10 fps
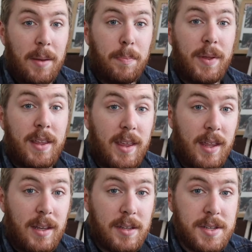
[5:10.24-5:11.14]
It
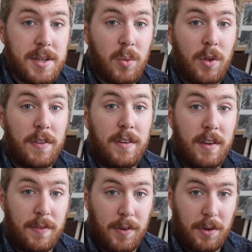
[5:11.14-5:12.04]
begins with
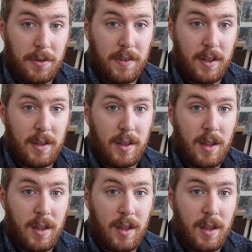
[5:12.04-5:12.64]
difficulty.